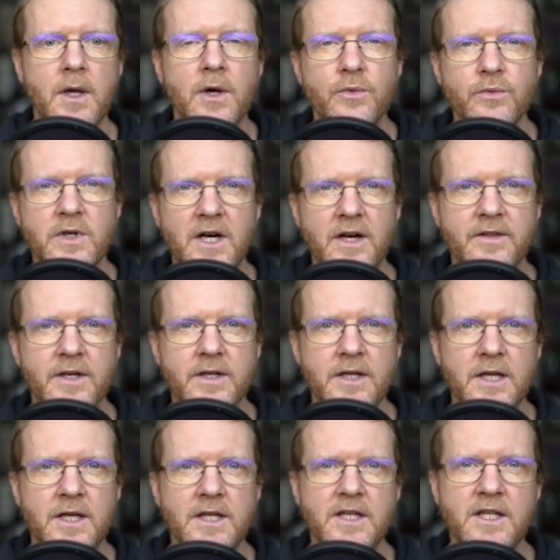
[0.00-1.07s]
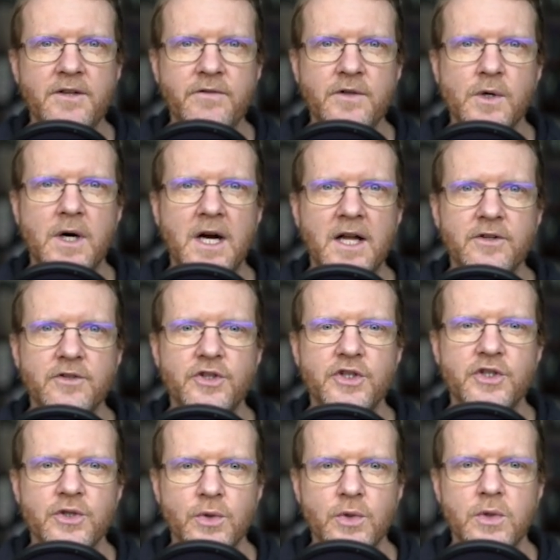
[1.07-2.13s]
Rather, if you're
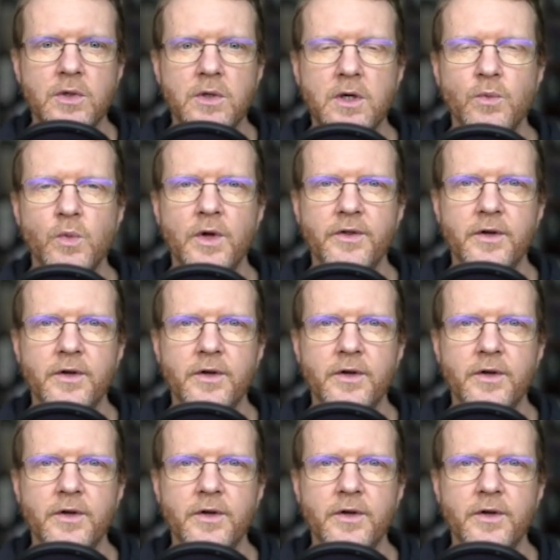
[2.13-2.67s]
unsure what the